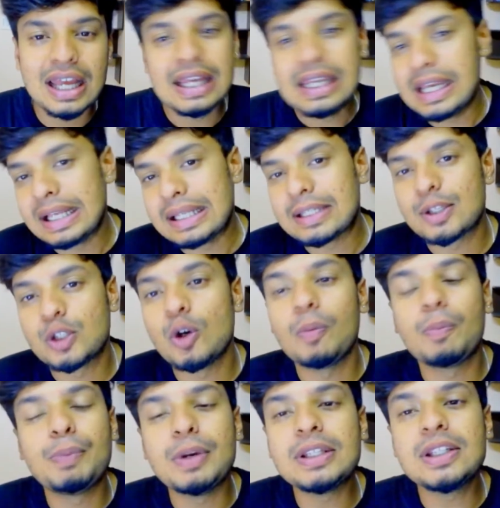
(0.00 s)
Yes, so
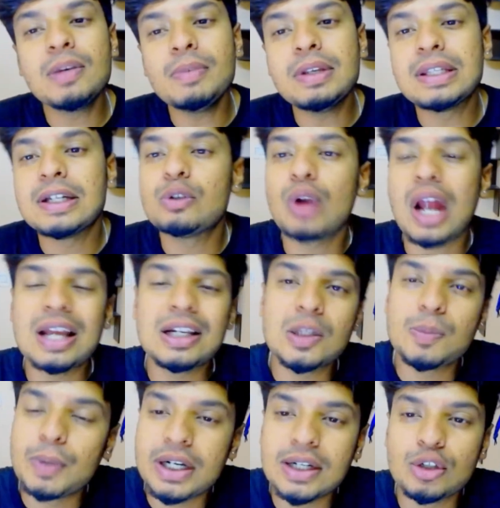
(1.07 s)
prism is a
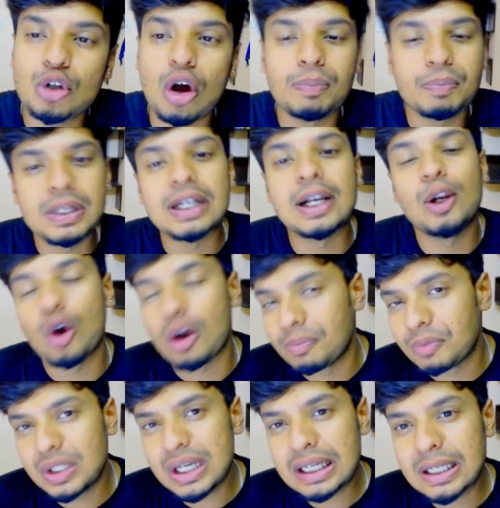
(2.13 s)
transparent optical
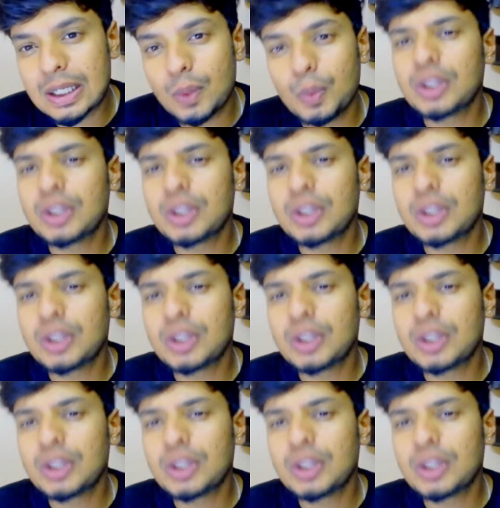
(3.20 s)
object